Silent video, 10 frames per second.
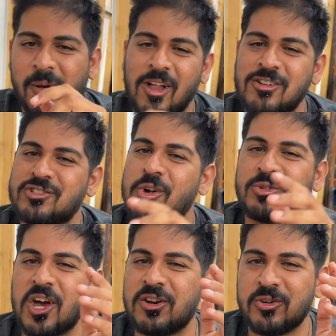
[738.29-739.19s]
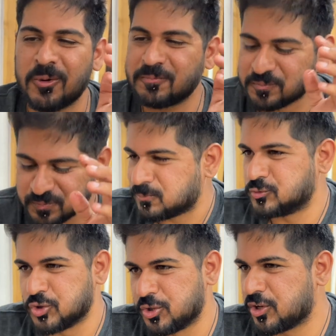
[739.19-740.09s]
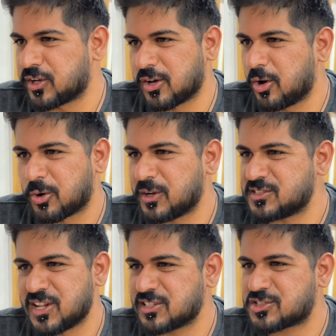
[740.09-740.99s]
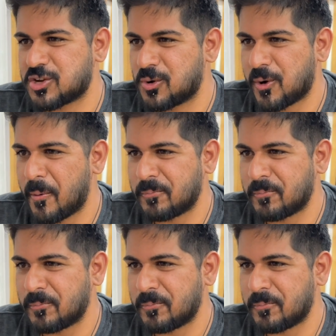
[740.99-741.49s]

man, that's so tender. Dude, you're gonna go crazy. That's so good.